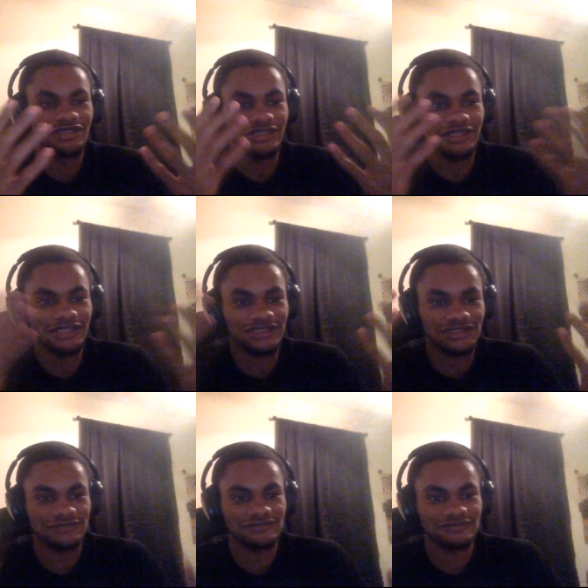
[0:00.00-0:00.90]

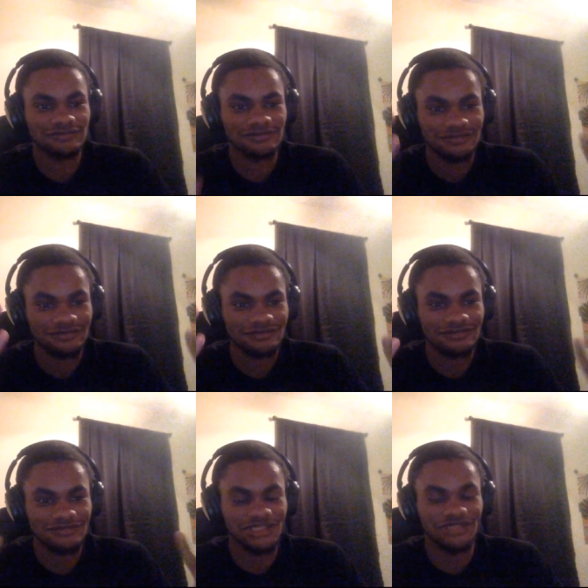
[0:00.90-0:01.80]
unless
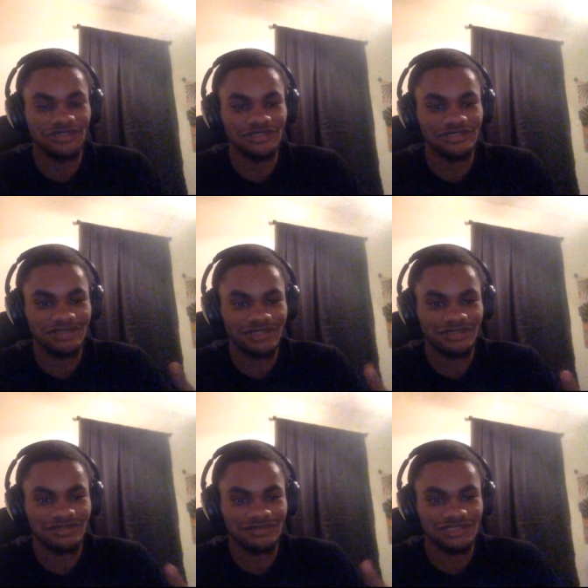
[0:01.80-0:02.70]
Tyrion
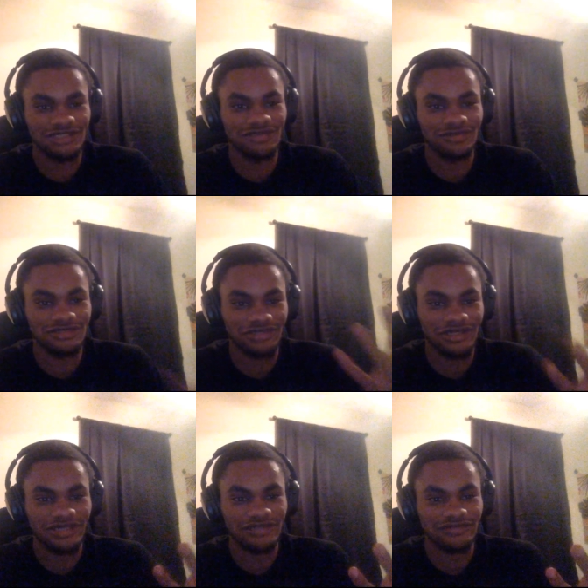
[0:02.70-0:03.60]
can steal the
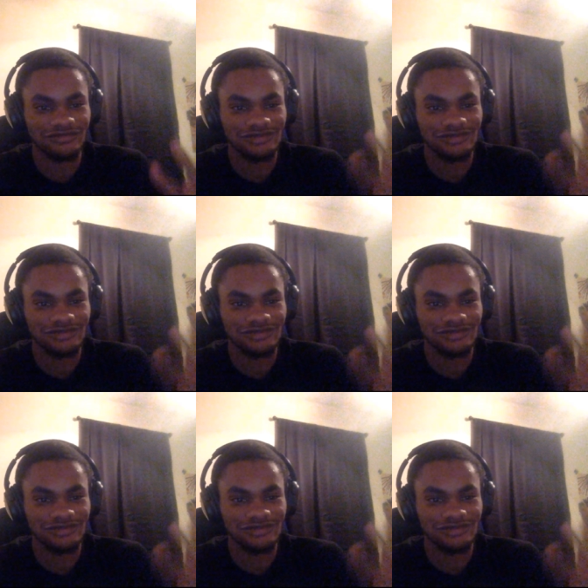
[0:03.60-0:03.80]
dragon